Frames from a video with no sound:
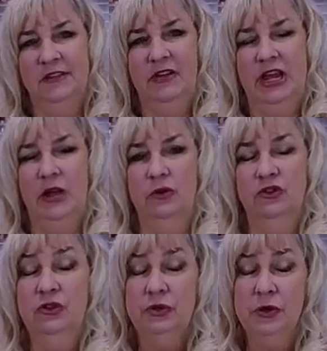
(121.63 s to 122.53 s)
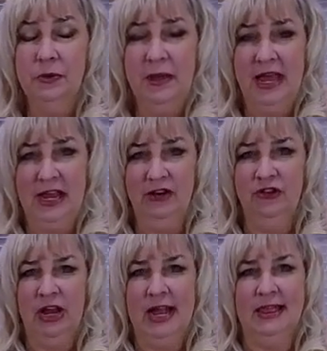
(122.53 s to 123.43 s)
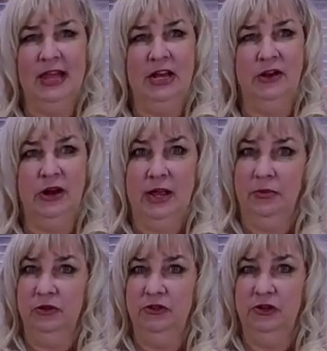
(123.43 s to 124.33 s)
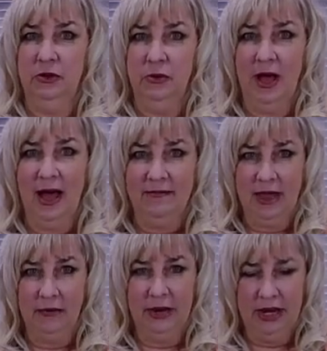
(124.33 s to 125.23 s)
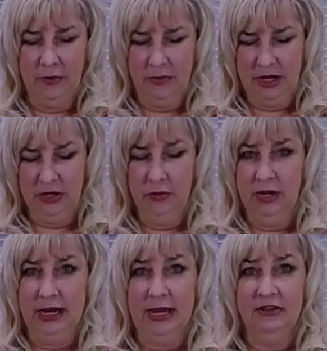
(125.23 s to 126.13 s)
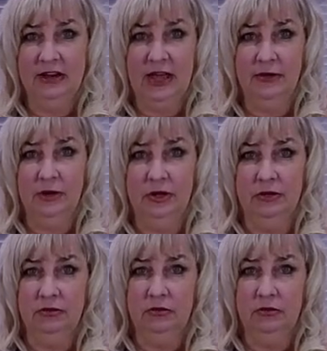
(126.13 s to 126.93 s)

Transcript: video to your page, and then you're able to have that ready when you want to get together